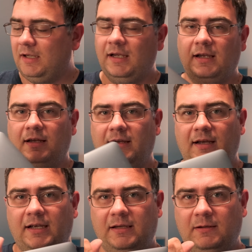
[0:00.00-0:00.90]
uh,
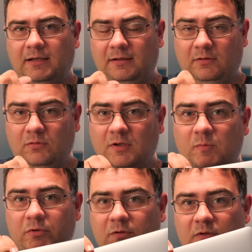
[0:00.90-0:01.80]
I do
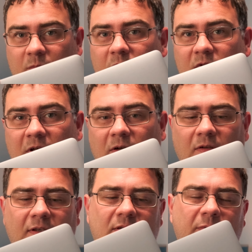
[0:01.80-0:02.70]
not produce music
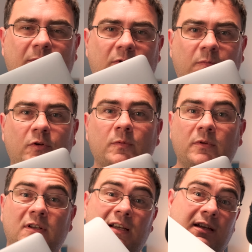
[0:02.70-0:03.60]
on this MacBook Pro,
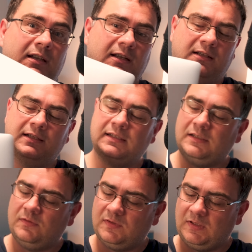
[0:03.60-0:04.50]
but I can at least
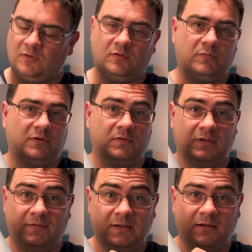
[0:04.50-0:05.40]
use it to produce
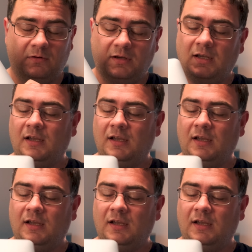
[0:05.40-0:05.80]
a video